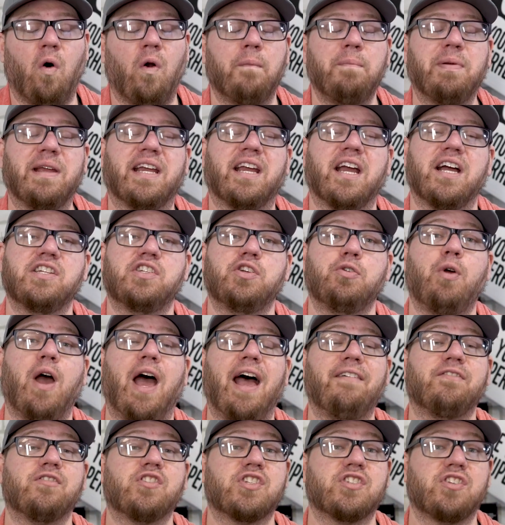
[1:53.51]
or because you
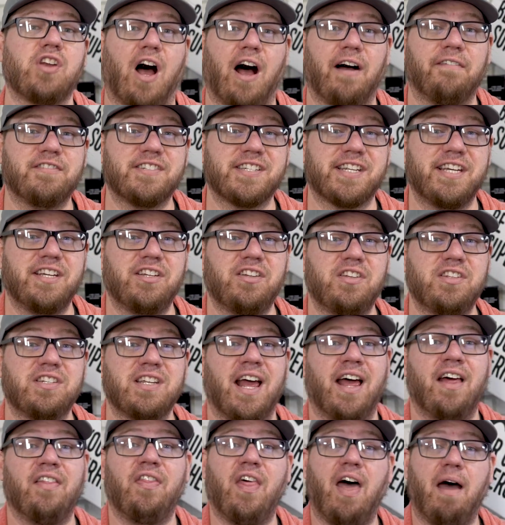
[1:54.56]
have soft skills
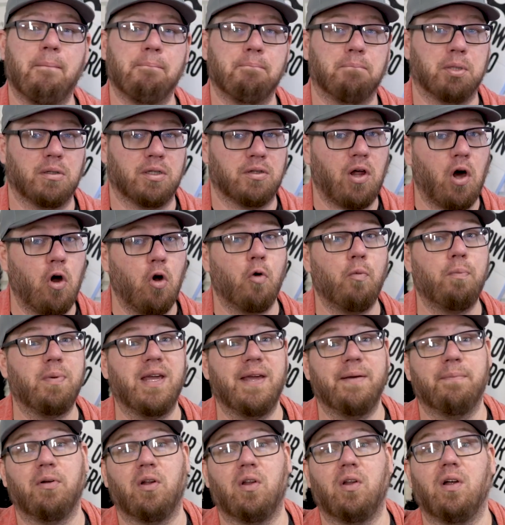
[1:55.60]
that blow
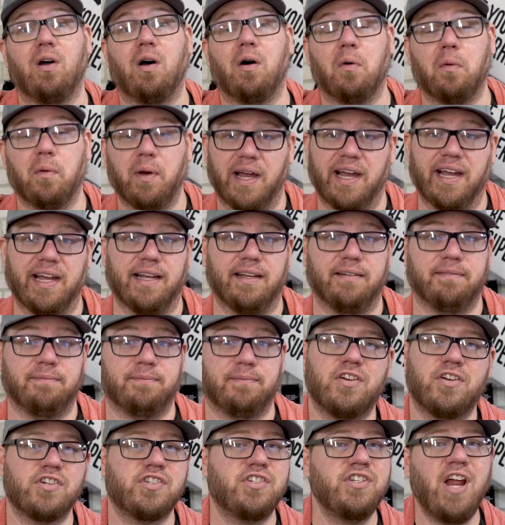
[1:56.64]
people away.
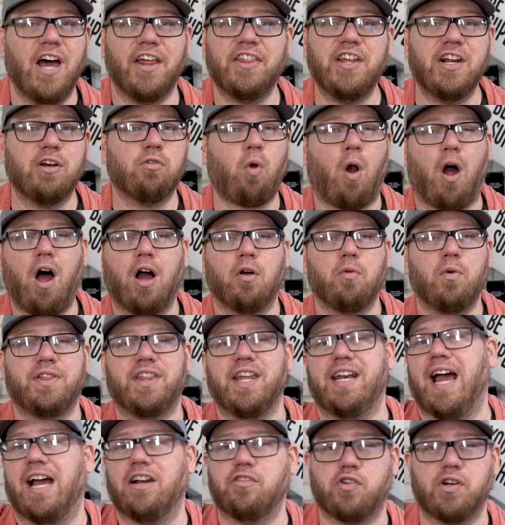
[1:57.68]
There's nothing wrong
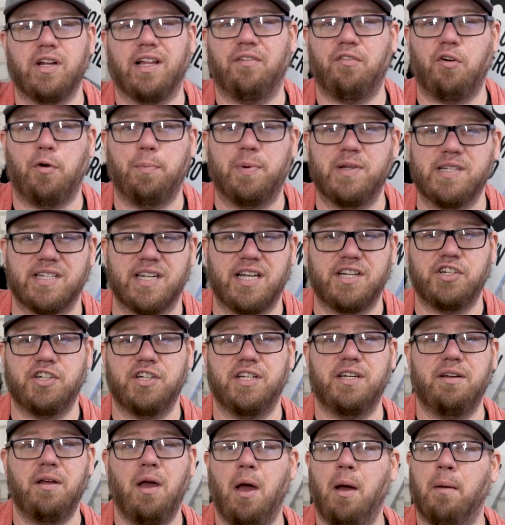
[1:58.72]
with an entry-level
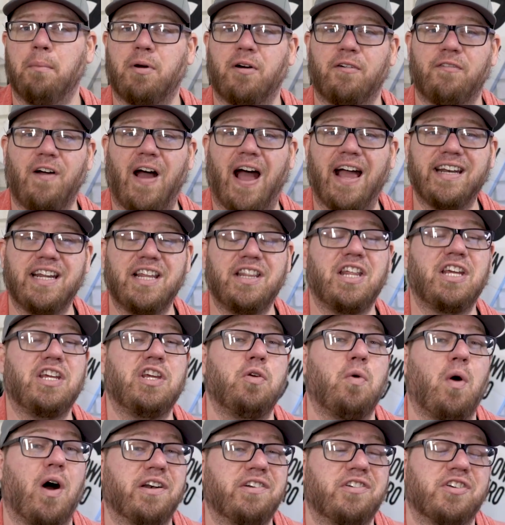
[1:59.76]
position, provided that
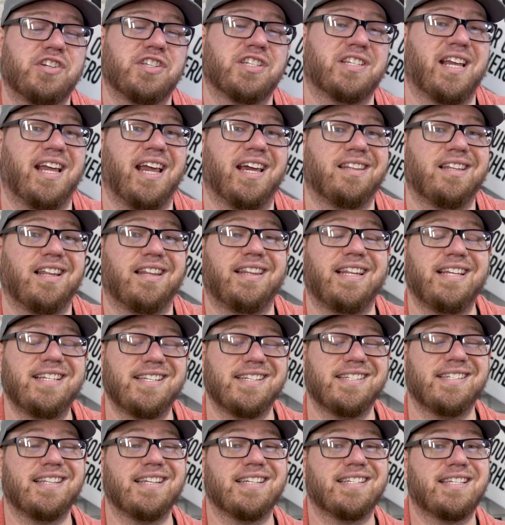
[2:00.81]
you understand that
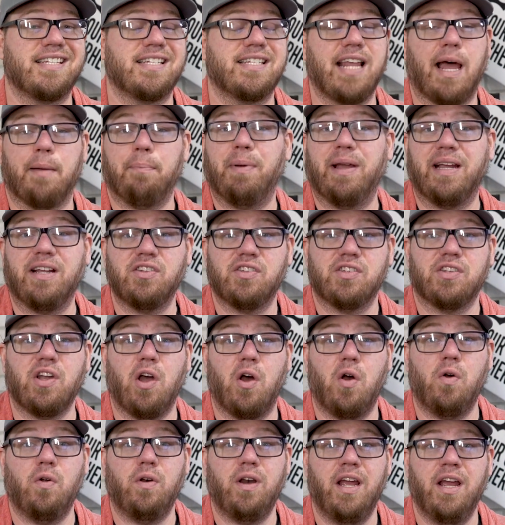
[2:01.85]
this is the stepping
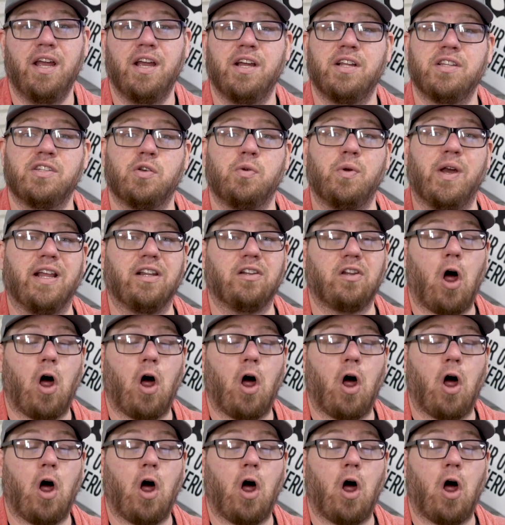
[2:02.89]
stone to a